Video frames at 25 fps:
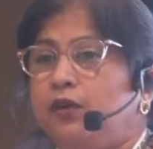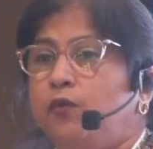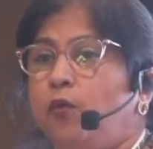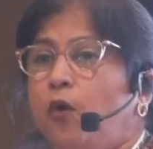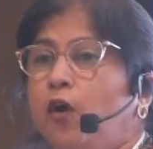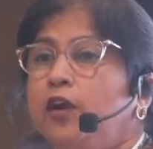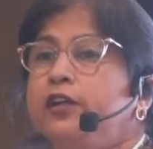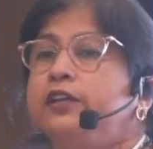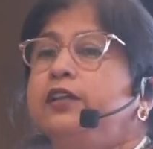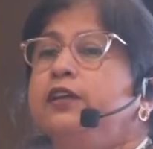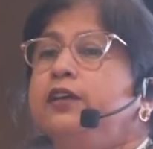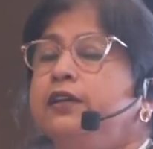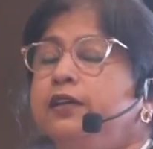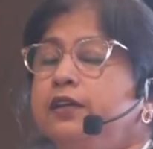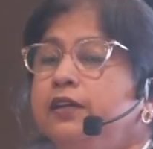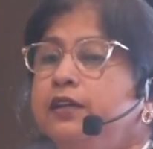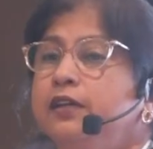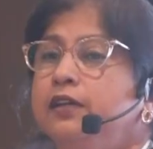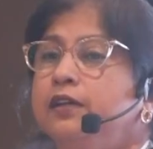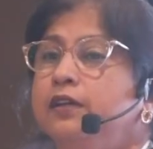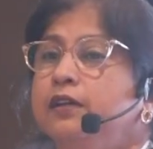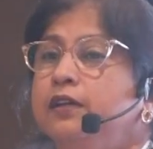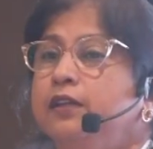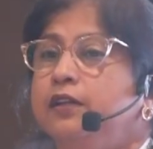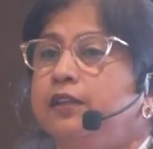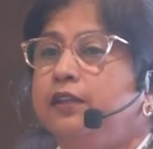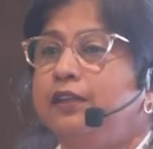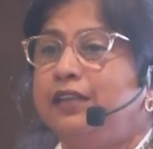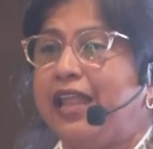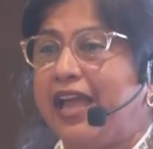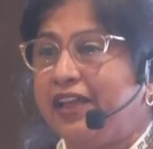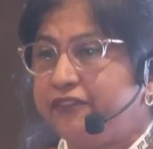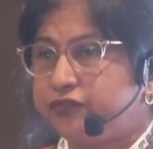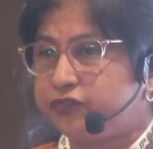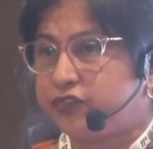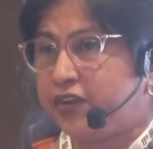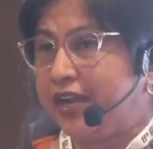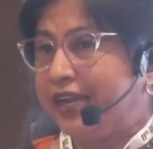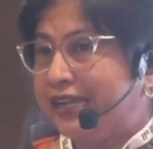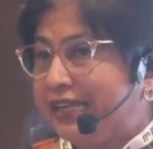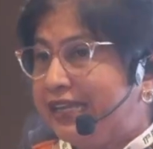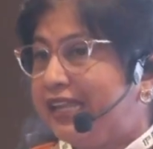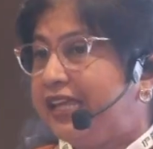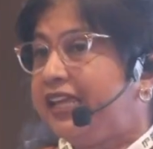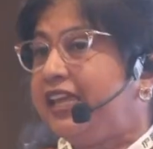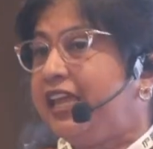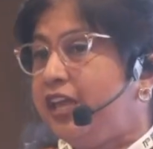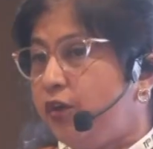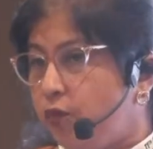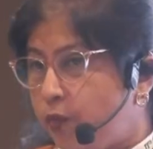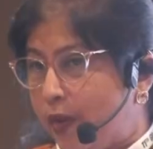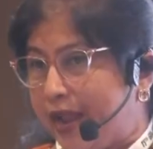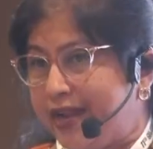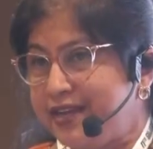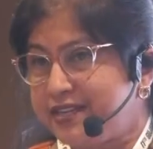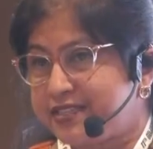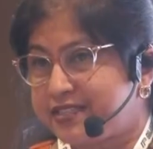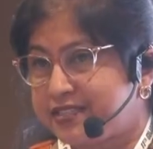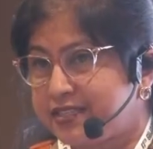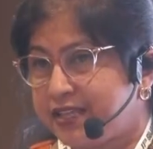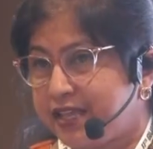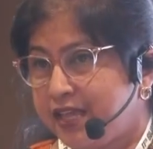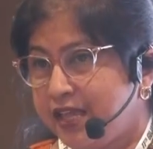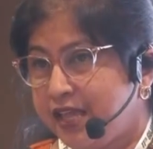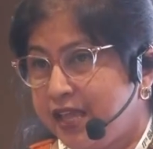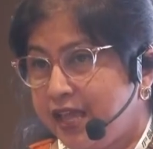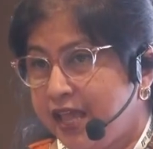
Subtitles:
what life-threatening events